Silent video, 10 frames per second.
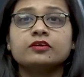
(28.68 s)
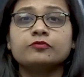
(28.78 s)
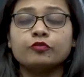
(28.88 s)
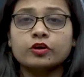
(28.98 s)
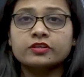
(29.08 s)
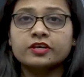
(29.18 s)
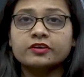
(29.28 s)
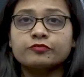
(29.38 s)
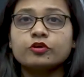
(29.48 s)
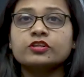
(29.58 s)
for the
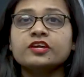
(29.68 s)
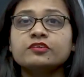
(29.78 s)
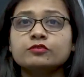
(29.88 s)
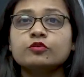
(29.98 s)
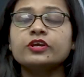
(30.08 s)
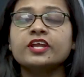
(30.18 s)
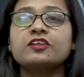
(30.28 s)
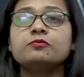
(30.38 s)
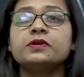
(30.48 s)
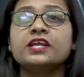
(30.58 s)
ISRO, it
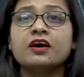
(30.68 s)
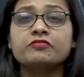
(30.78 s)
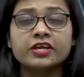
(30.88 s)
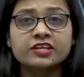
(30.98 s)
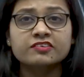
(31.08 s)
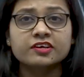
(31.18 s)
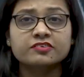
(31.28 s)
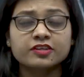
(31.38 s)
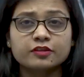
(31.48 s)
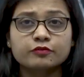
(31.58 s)
has been a very
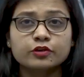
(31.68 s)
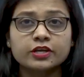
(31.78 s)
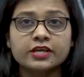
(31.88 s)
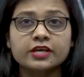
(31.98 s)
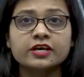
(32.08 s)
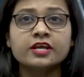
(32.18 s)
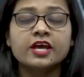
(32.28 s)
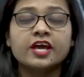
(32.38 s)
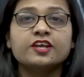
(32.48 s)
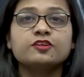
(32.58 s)
successful year,
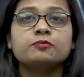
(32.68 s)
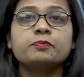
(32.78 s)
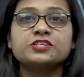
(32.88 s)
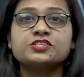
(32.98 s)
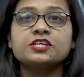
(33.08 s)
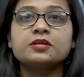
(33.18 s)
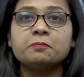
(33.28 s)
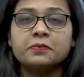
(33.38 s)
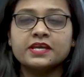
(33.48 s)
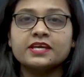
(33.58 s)
and especially
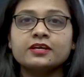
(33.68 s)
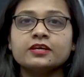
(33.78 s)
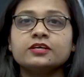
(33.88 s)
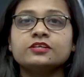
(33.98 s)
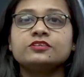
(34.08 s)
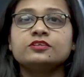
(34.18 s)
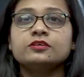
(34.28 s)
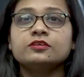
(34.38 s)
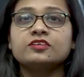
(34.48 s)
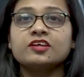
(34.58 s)
being
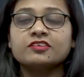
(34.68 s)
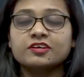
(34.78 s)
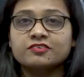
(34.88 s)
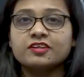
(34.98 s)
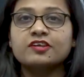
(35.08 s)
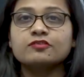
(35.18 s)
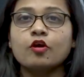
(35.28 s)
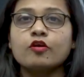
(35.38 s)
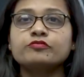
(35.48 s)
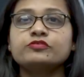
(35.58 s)
the success
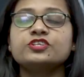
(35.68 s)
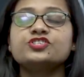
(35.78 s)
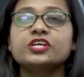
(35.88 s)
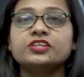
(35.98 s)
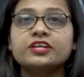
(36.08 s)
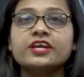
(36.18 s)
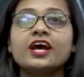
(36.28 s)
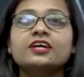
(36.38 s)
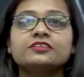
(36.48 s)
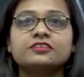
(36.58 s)
of the
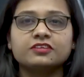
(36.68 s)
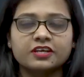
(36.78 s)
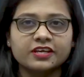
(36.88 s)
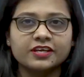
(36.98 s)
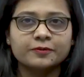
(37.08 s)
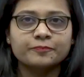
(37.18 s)
Chandrayaan-3,